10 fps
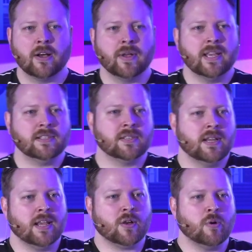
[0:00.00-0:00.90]
Now,
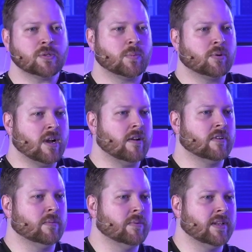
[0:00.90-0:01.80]
it quotes a
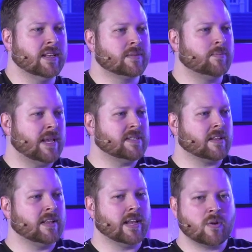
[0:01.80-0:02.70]
proverb. It's
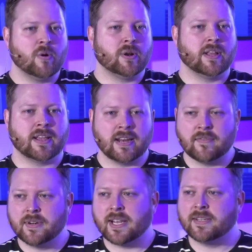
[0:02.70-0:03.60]
basically like quoting like an
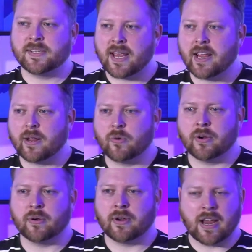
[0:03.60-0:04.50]
everyday saying
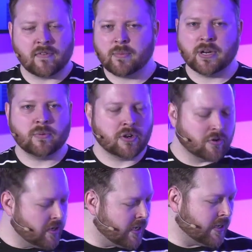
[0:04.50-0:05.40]
where everybody would
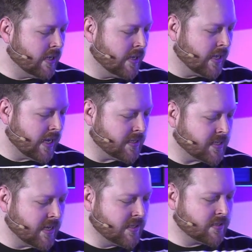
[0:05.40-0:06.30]
agree. And it
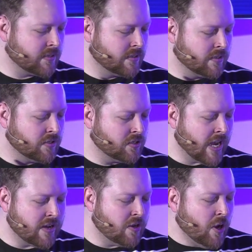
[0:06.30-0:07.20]
says,
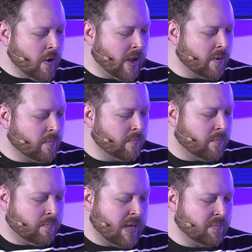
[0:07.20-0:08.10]
hey, you know how
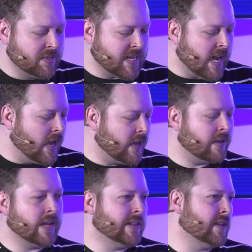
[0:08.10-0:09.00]
people
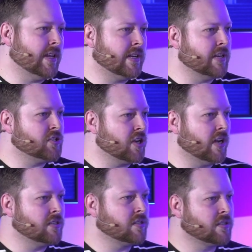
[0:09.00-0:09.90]
die and then they get
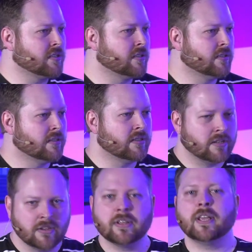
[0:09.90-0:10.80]
judged?
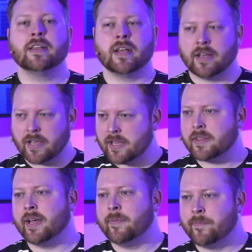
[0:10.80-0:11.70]
You're like, yeah, I
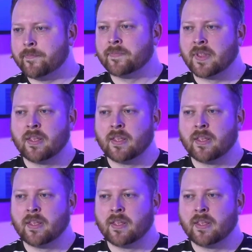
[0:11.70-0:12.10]
get that.